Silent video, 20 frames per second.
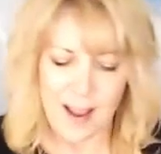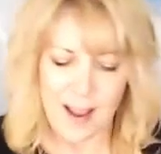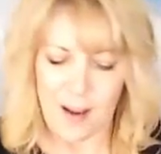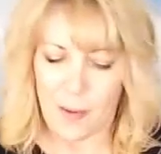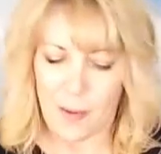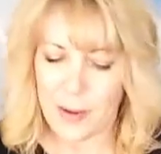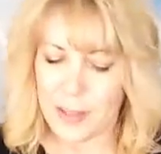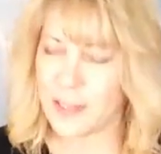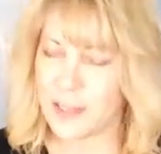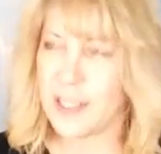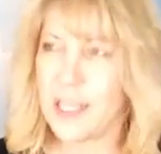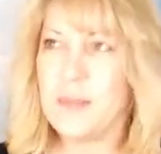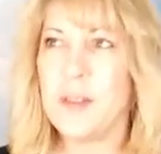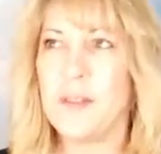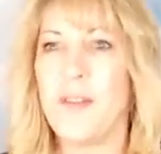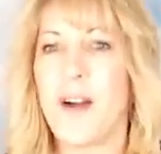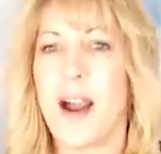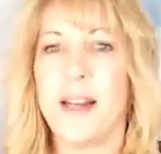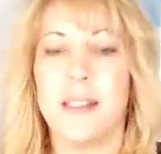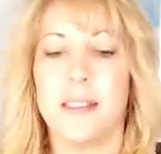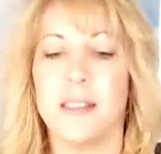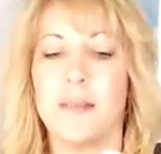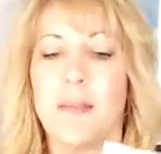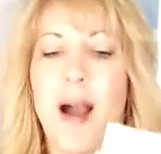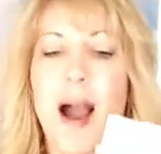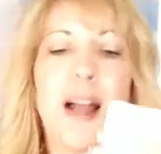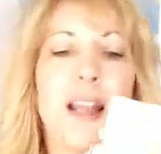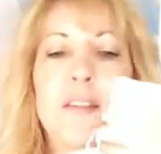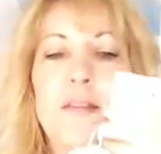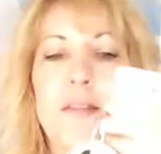Always seem to find a
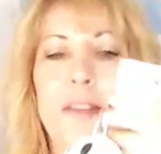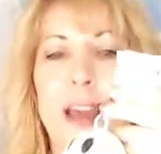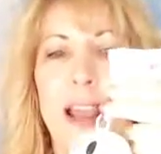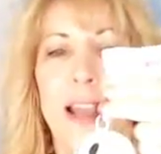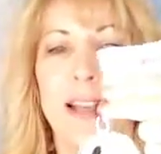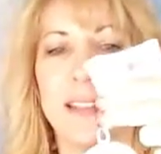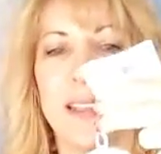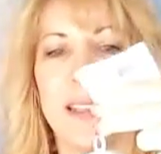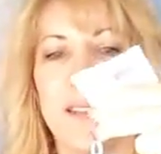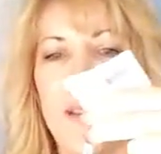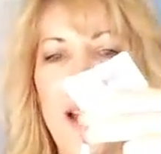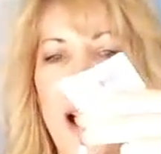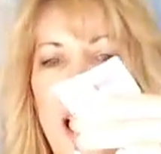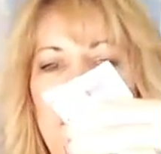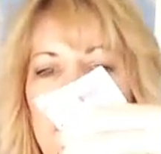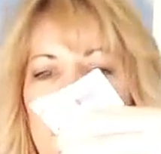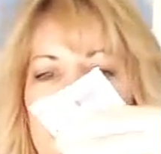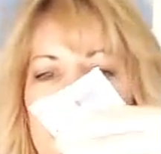smiley face. Found